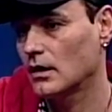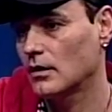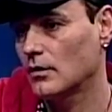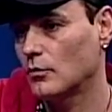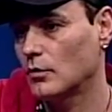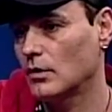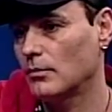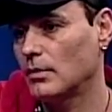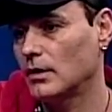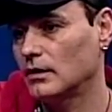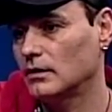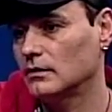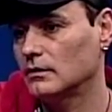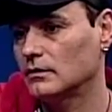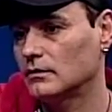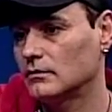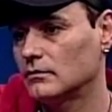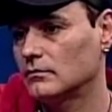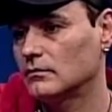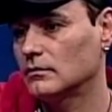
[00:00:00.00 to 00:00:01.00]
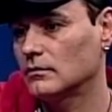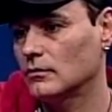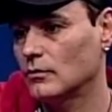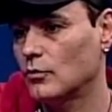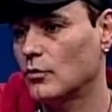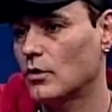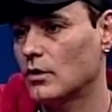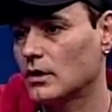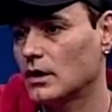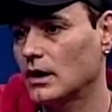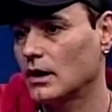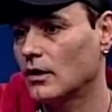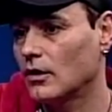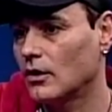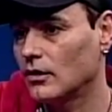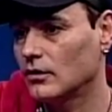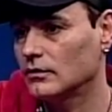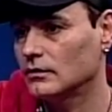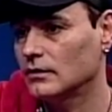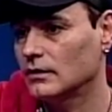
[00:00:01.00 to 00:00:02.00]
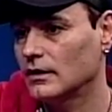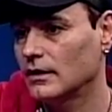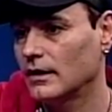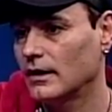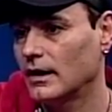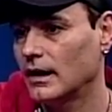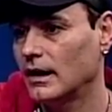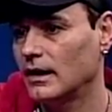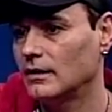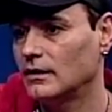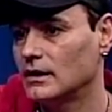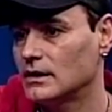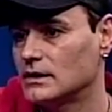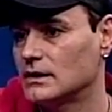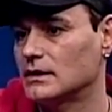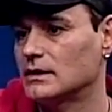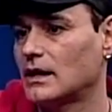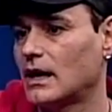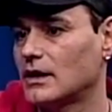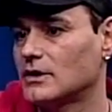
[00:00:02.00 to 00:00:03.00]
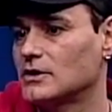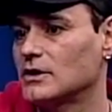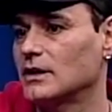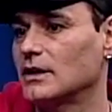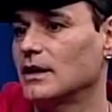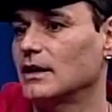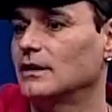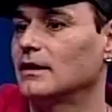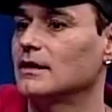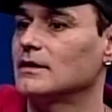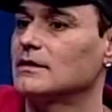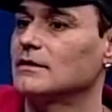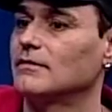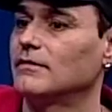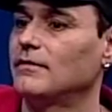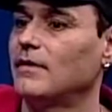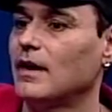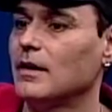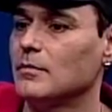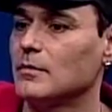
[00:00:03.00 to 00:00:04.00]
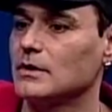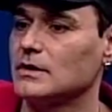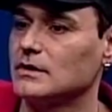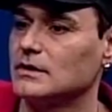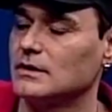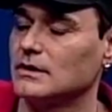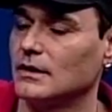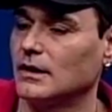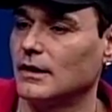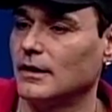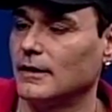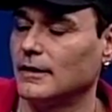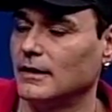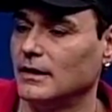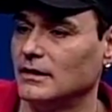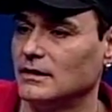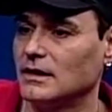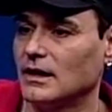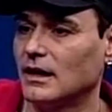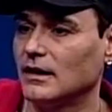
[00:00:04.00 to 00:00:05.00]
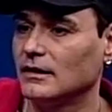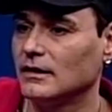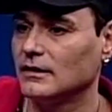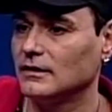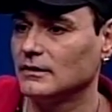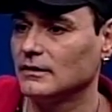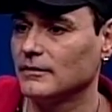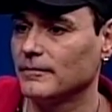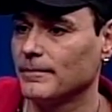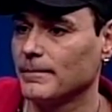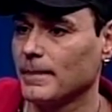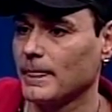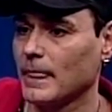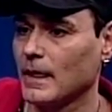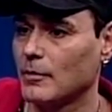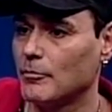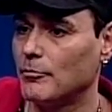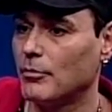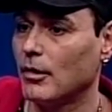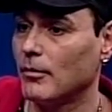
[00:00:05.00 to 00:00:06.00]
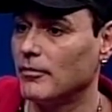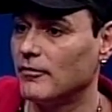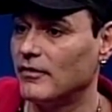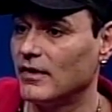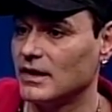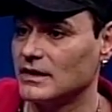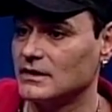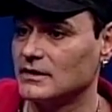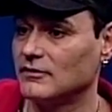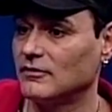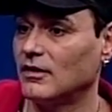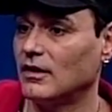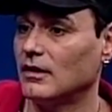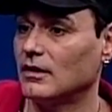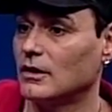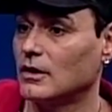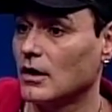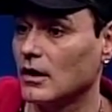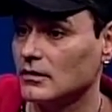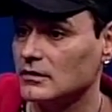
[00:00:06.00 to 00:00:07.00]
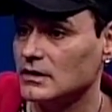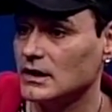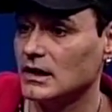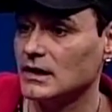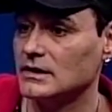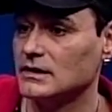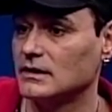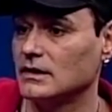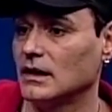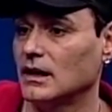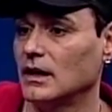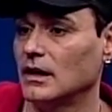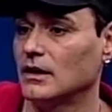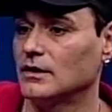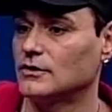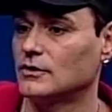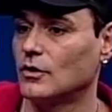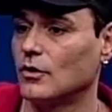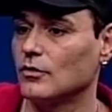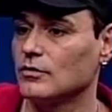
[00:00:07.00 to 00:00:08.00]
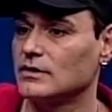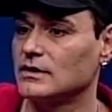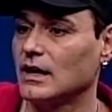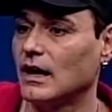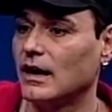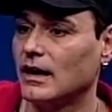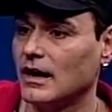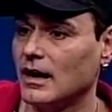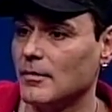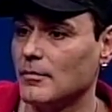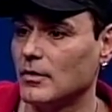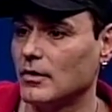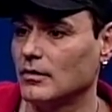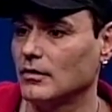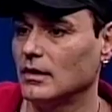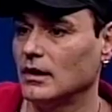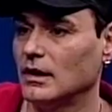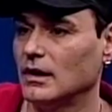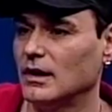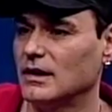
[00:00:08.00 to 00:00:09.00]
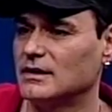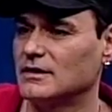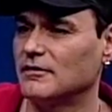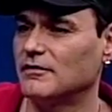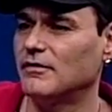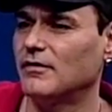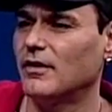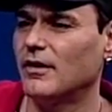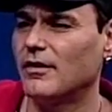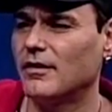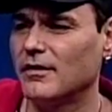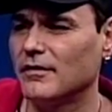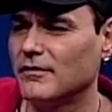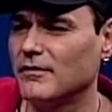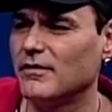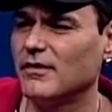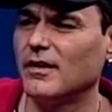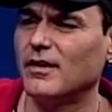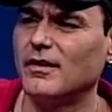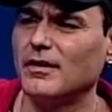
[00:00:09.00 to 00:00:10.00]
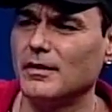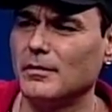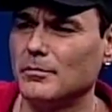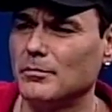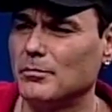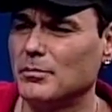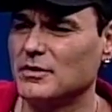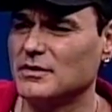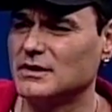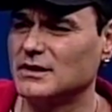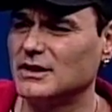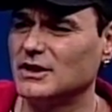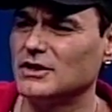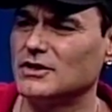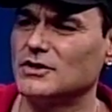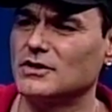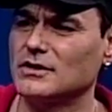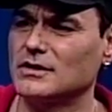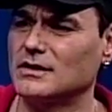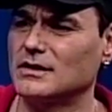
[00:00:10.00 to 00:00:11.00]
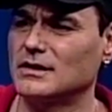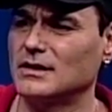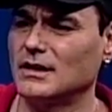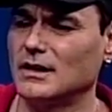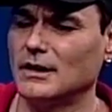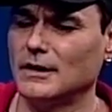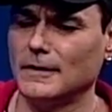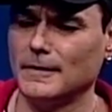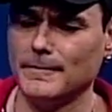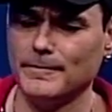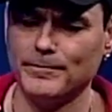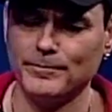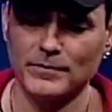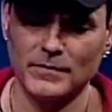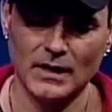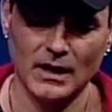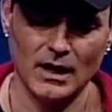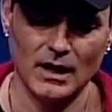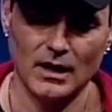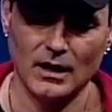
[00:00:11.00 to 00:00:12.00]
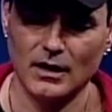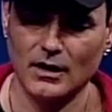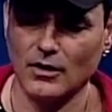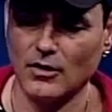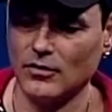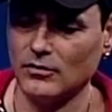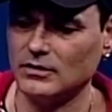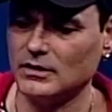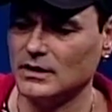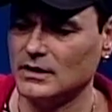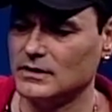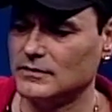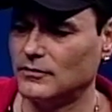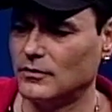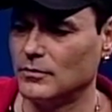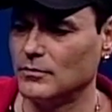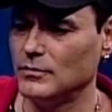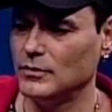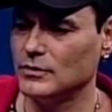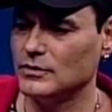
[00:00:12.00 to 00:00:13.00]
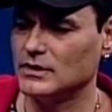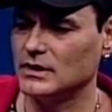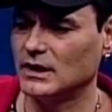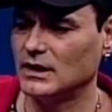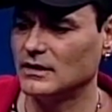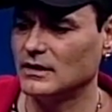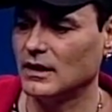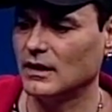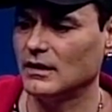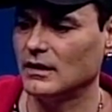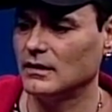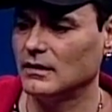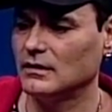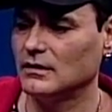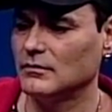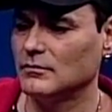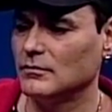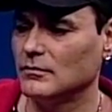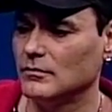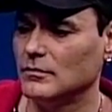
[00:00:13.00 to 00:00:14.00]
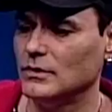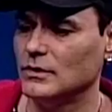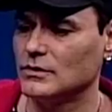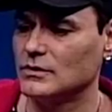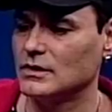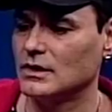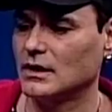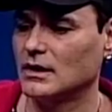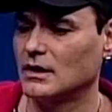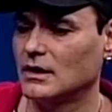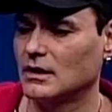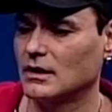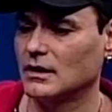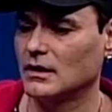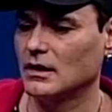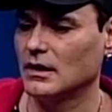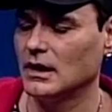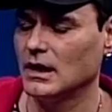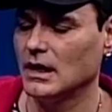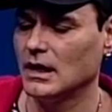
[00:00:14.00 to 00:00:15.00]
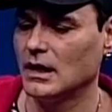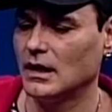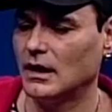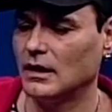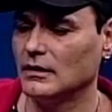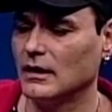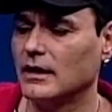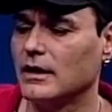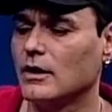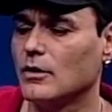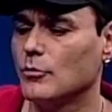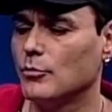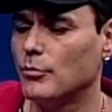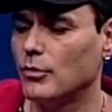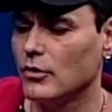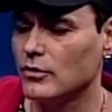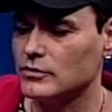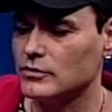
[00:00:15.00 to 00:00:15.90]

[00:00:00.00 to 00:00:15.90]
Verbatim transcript: we've been working on. And this is actually this famous Italian pop festival contest. It's called San Remo. It's a very, very prestigious contest for music, Italian music. A lot of Italian